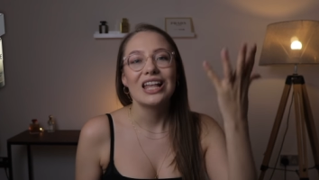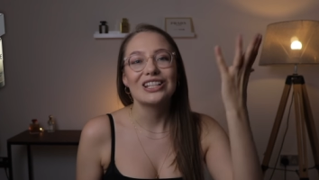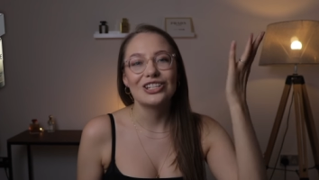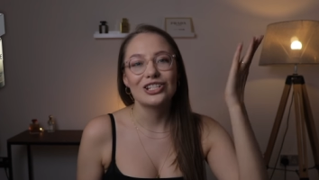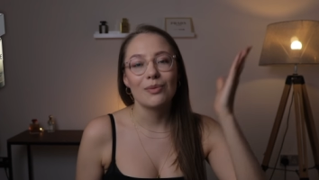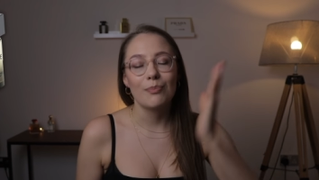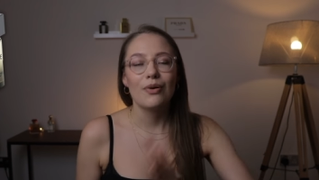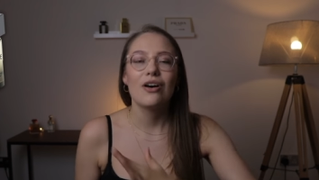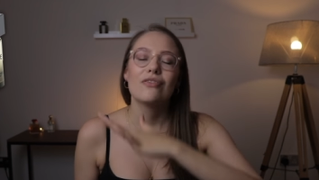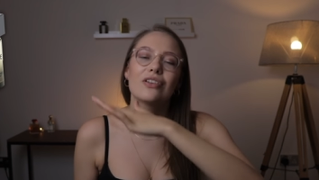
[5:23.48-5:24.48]
It's just a
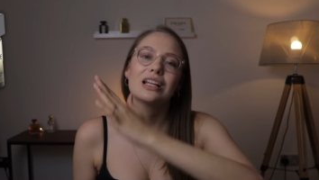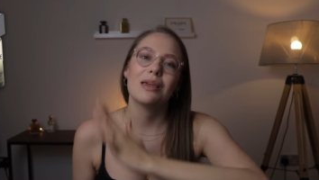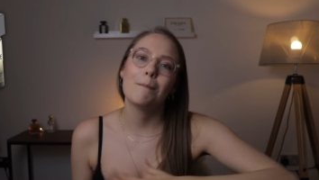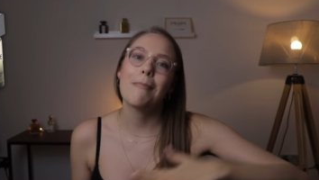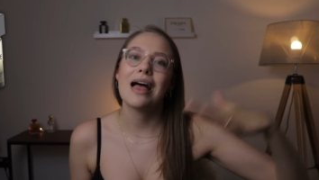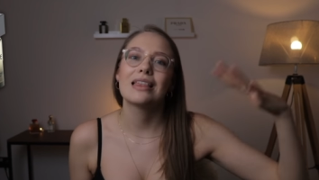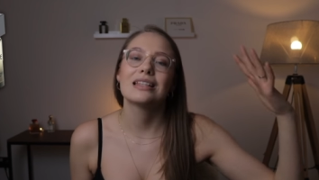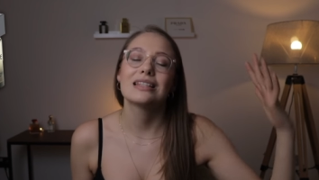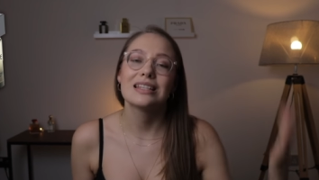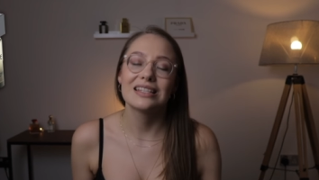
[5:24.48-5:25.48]
perfectly
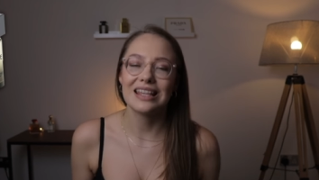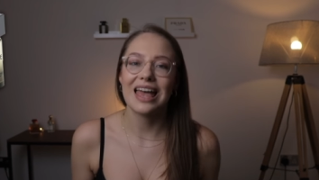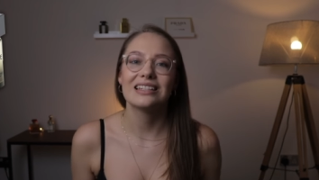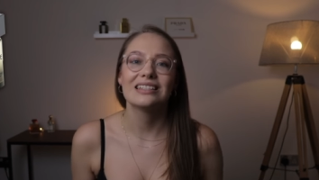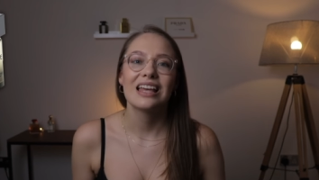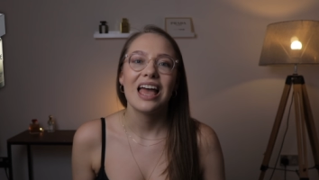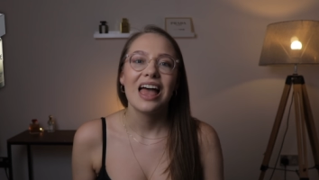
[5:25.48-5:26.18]
balanced scent